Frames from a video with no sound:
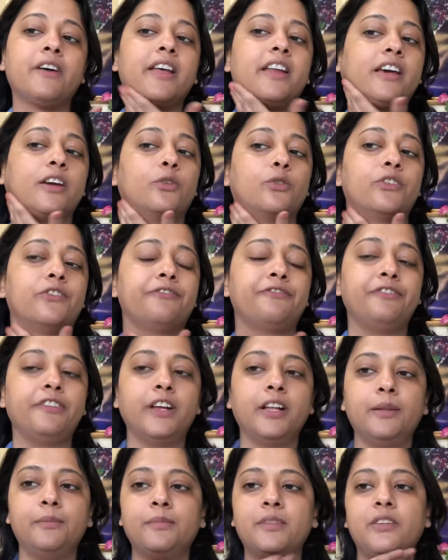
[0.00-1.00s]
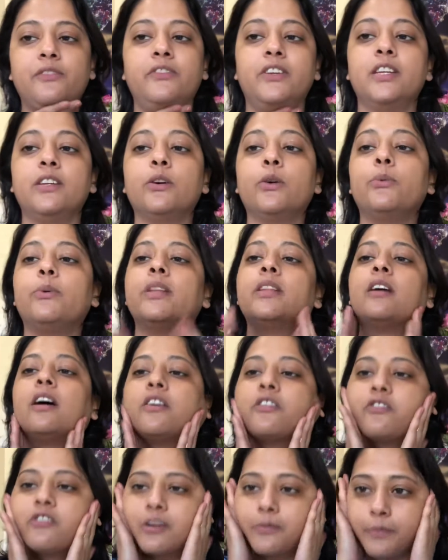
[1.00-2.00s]
And I could film the video with
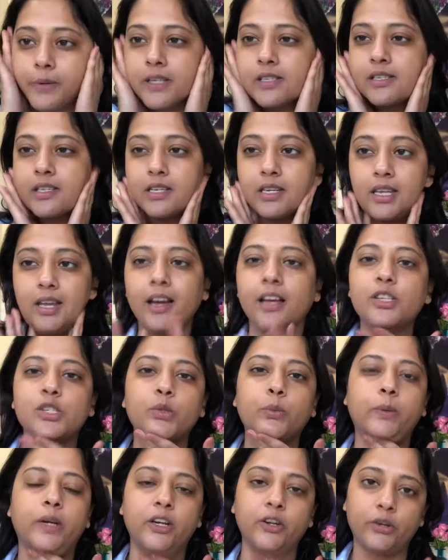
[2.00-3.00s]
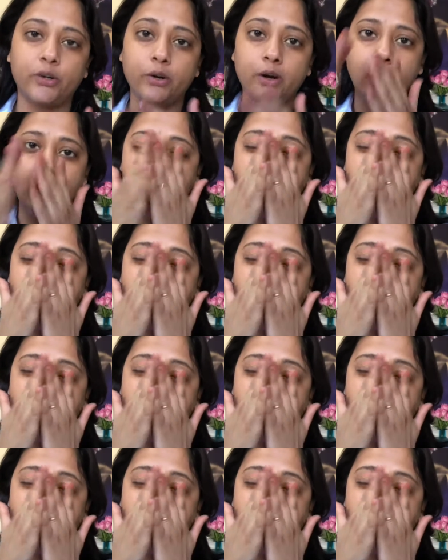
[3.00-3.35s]
100% cashmere